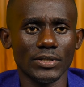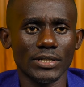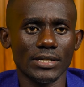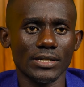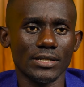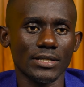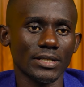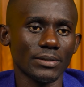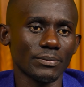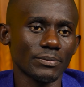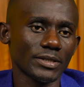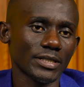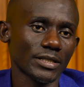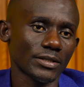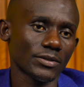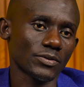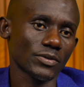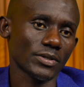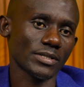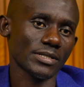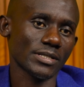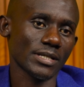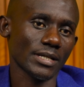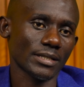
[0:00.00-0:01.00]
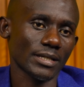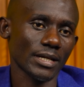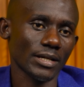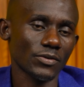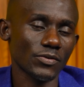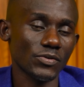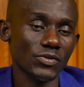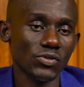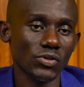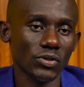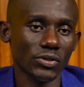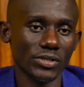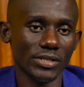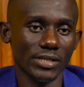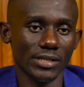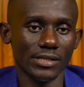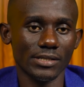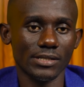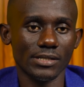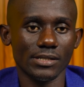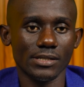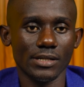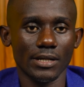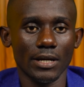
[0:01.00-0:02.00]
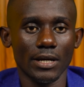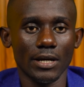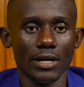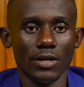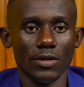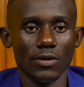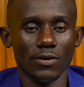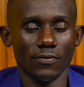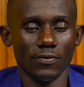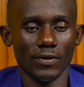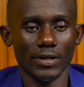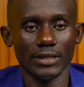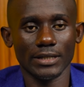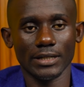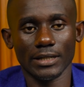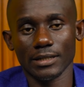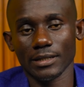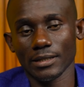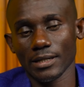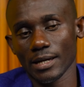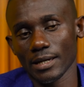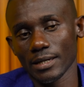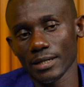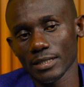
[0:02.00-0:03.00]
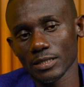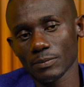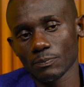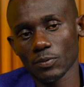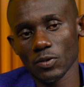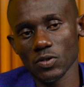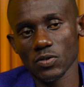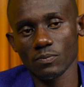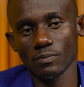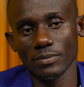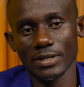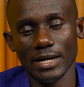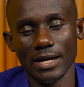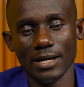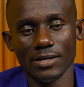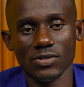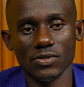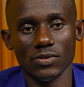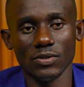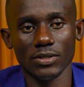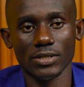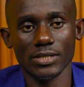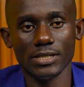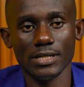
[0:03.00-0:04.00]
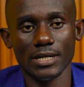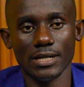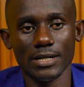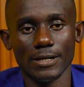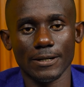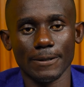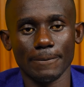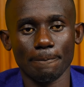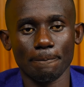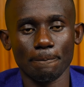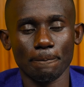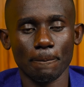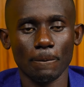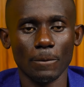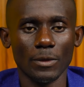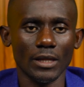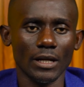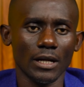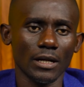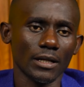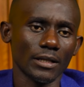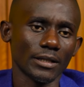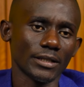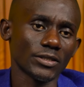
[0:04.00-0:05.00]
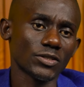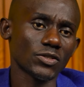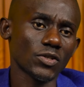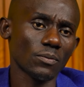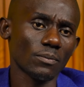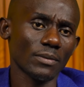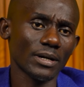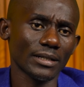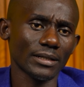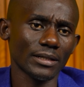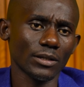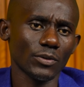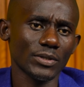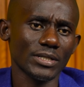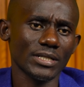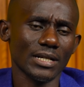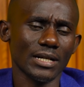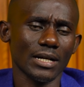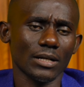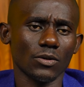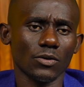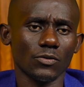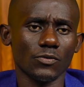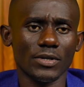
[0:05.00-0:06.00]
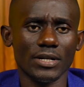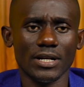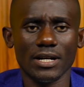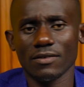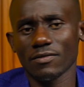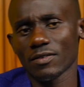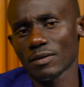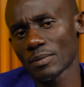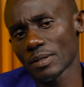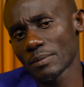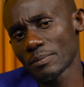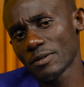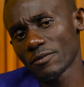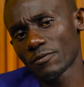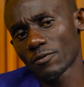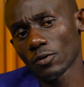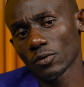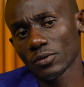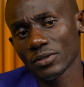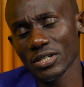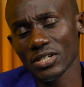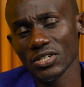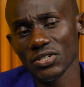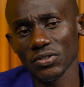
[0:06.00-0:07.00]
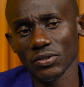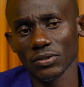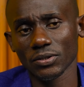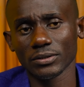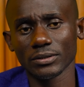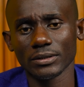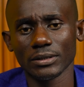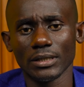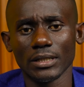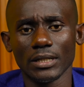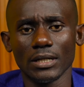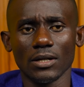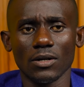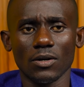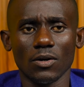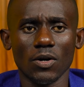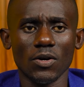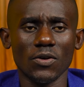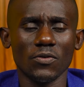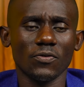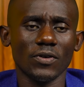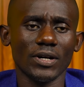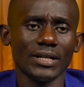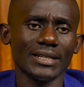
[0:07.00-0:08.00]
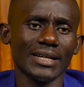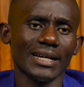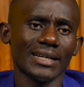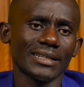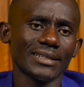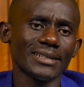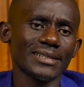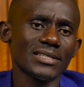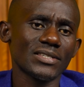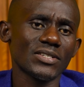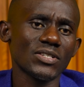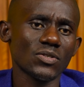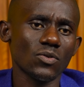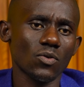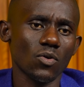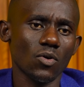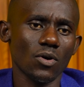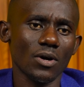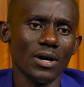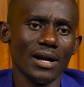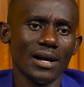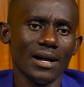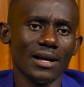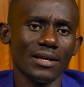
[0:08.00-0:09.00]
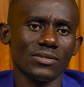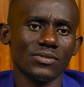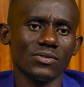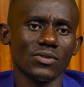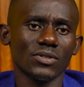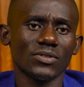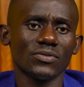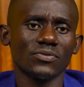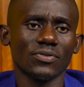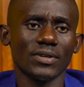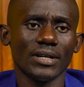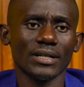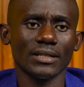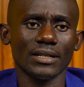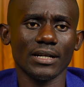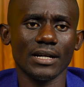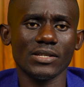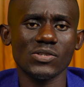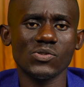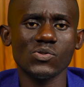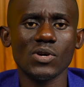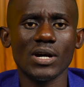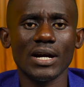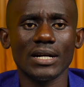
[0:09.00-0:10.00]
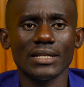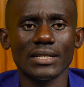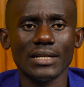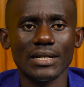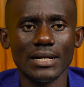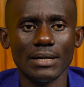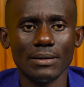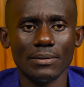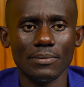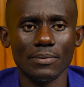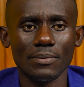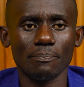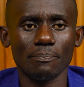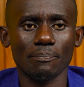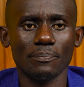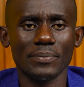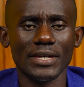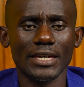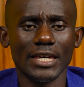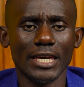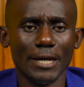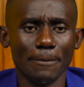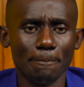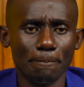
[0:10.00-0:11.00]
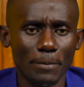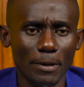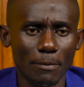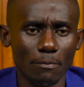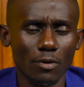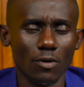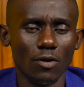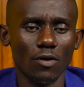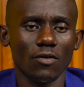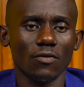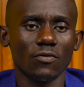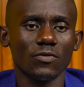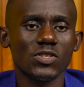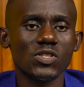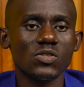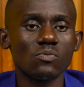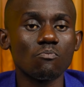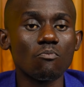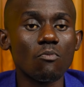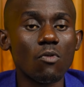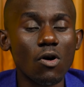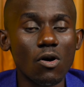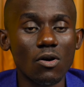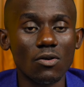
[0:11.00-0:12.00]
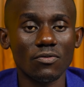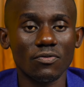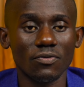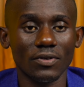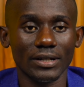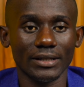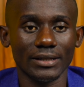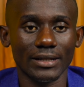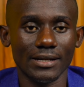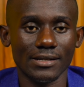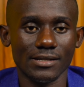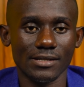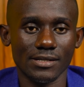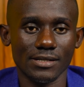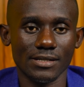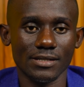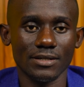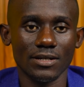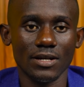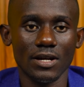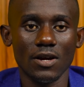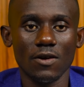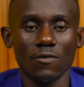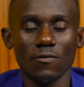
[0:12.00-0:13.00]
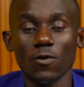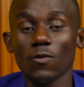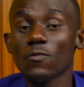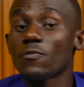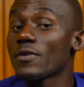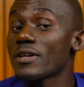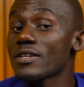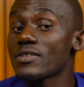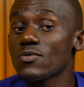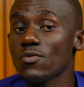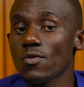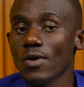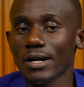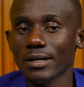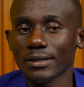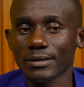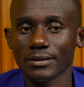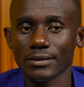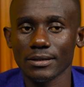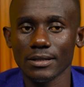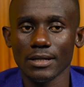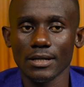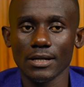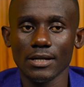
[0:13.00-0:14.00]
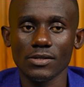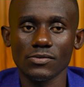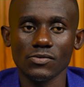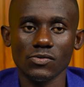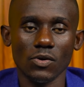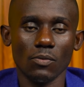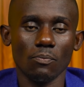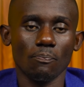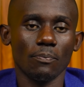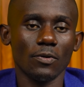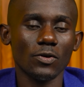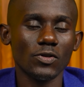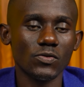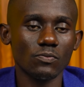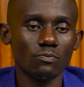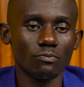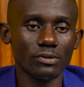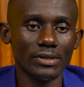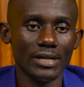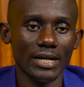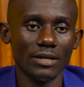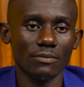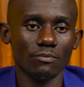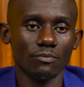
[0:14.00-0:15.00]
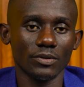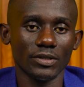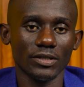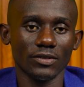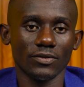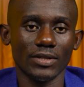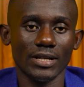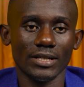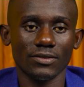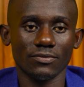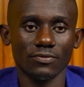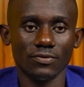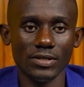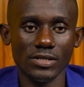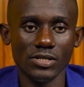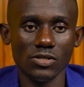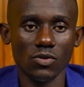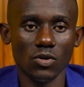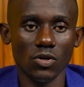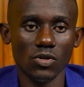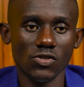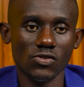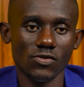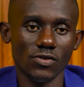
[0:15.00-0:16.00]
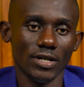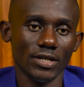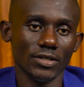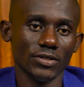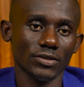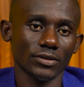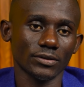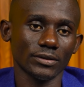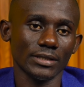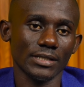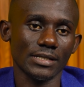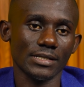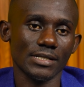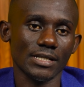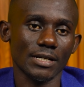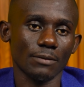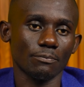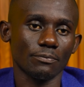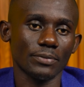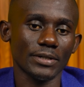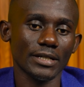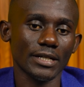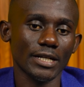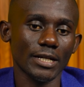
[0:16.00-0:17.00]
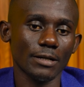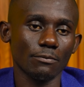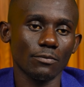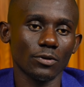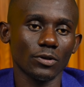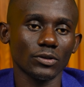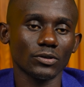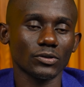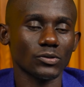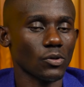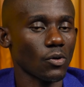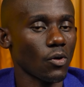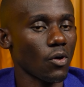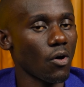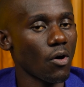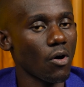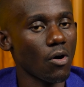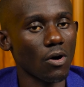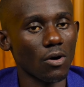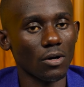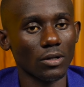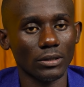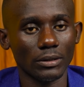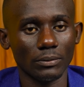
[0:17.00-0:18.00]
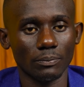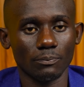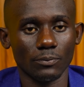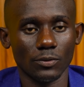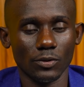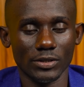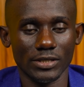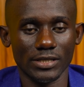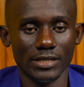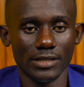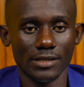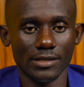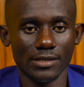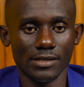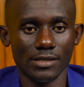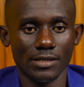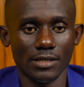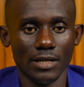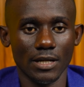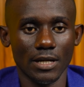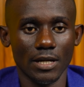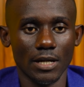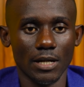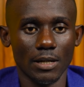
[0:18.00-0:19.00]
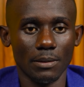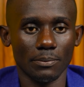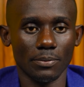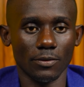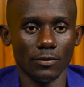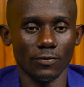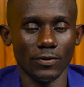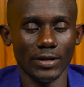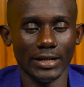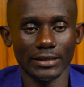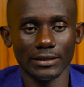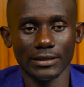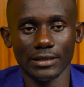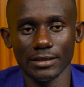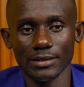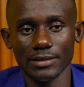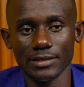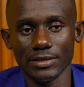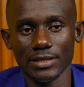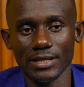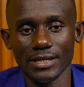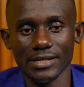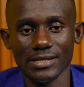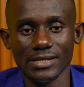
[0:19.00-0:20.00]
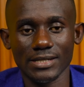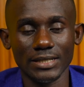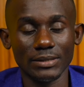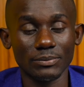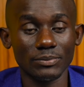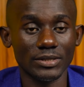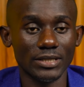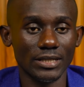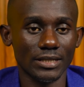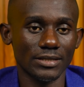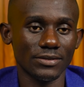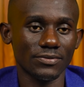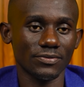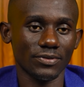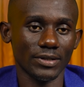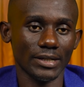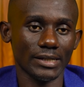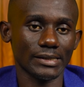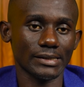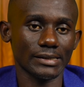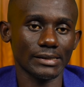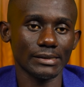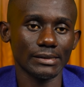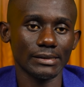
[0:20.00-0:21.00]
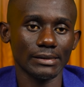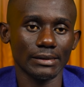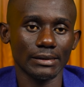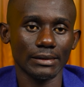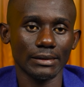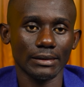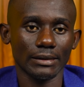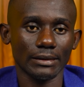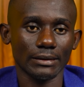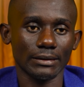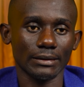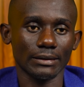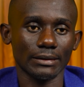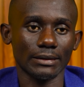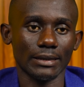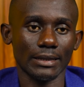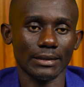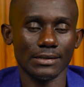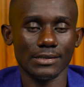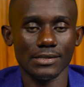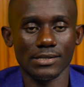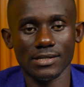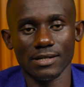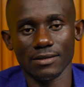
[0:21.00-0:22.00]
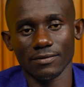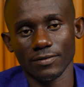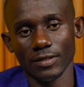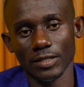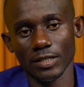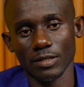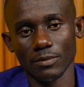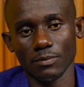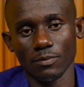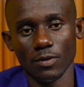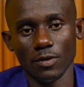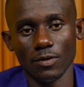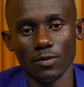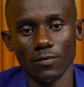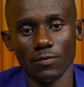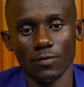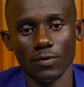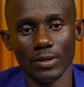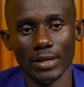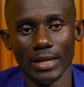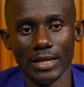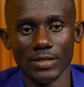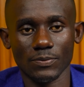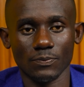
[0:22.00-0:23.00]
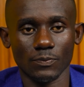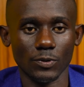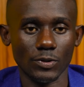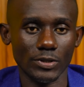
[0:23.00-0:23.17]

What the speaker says: which is limited to certain resources. You find the client possibly has got a little money which can only cover maybe foundation, or you find an NGO has got funders who can be capable of small financing for phase one. So possibly I believe that phased construction is applicable to all projects, provided there is limited funding that is available for that